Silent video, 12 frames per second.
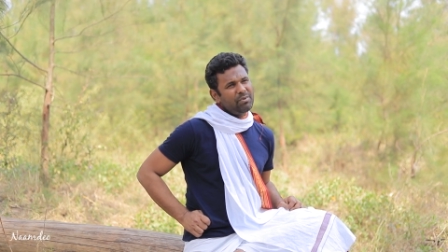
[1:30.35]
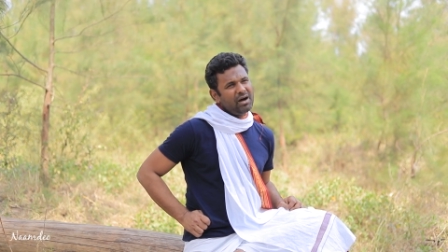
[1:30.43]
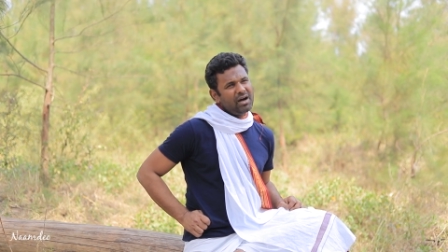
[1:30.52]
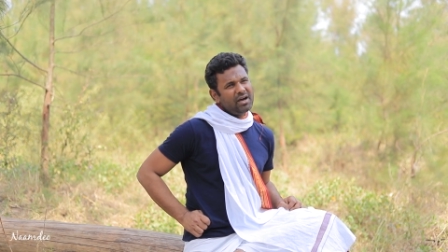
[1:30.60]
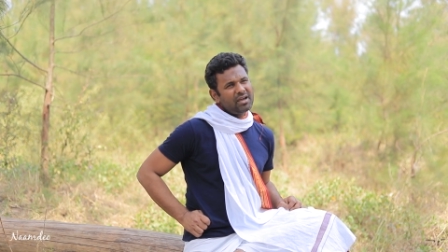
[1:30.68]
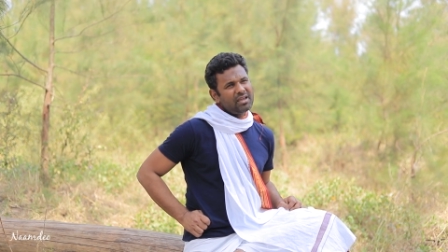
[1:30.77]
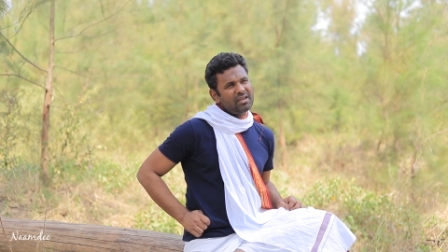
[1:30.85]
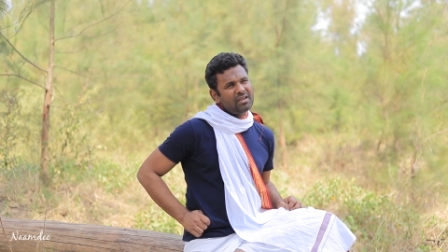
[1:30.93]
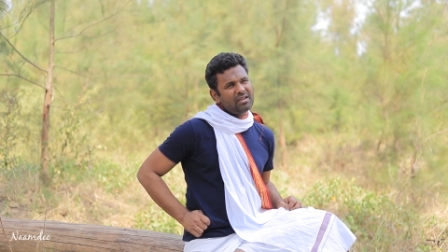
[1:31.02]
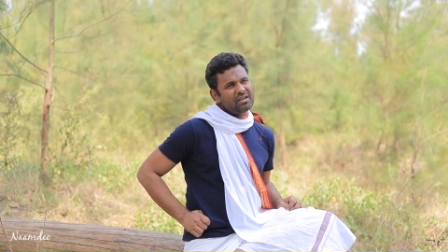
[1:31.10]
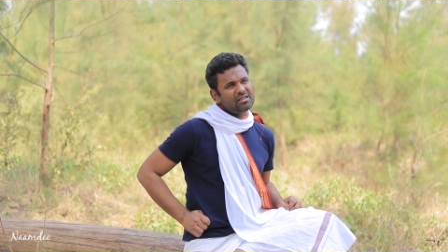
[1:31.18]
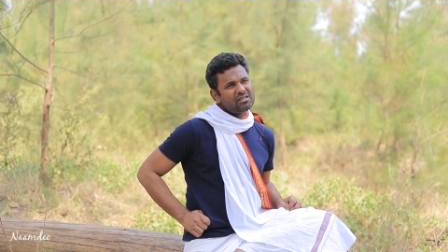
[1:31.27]

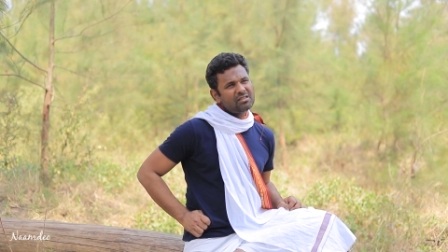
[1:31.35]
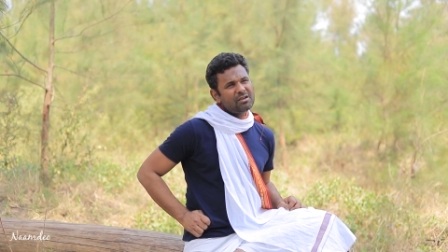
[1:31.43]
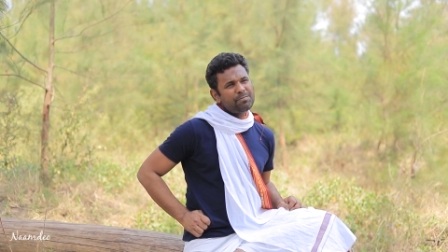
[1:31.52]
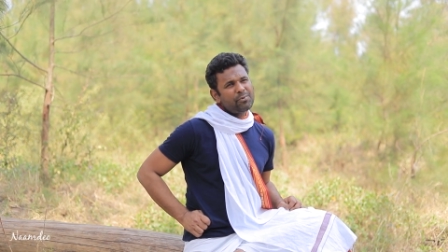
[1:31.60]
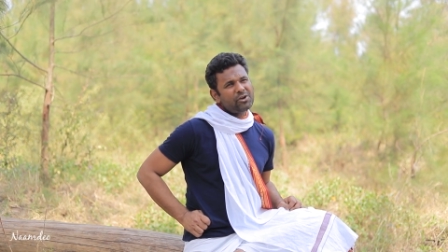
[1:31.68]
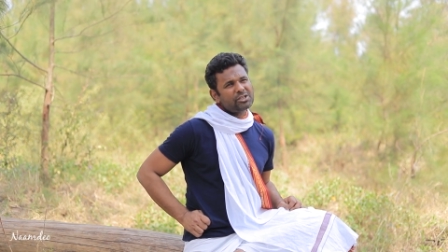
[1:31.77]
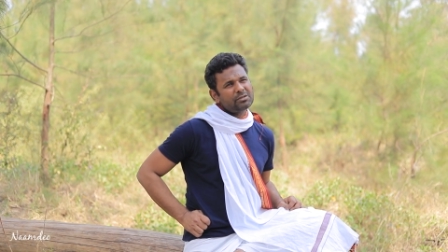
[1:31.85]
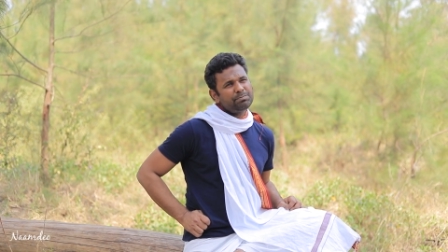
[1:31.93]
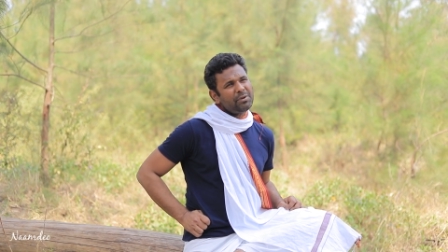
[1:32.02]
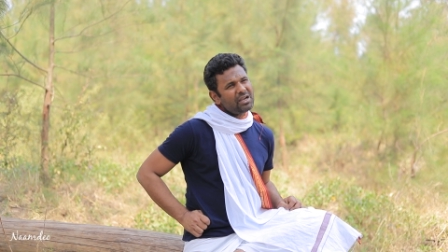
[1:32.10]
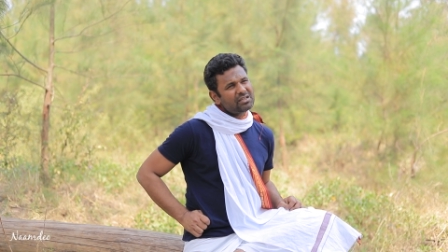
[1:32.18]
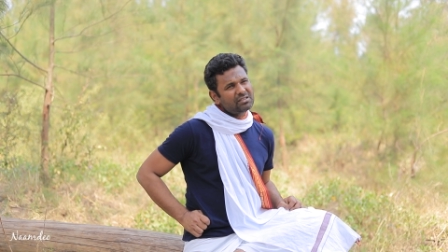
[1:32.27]
by the
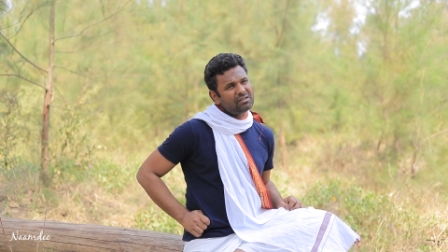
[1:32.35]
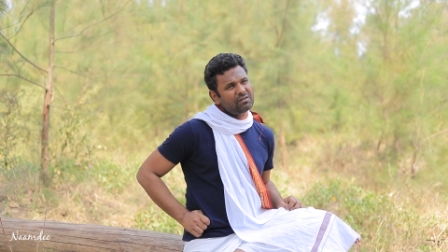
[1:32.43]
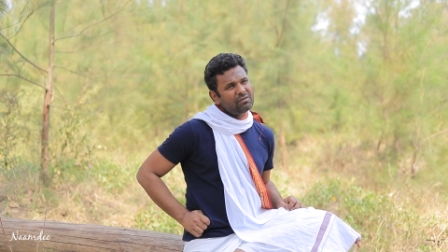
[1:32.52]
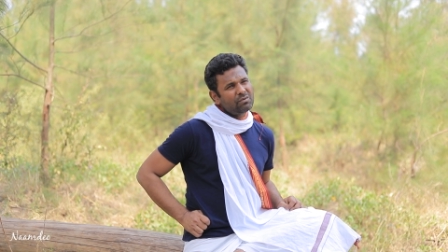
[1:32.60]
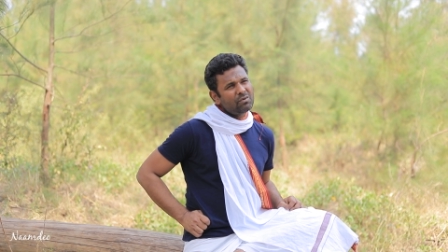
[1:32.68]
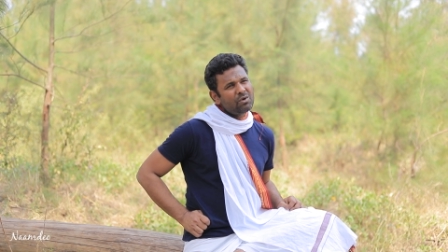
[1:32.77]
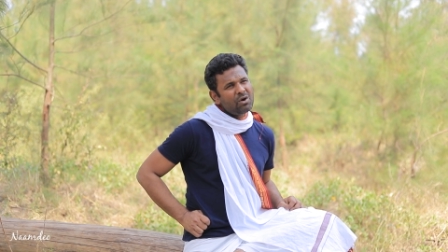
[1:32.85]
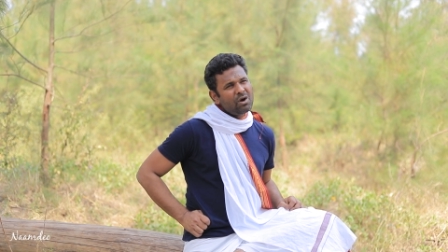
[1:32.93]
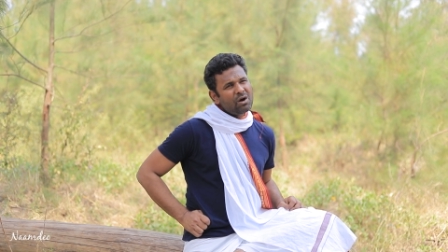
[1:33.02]
prospective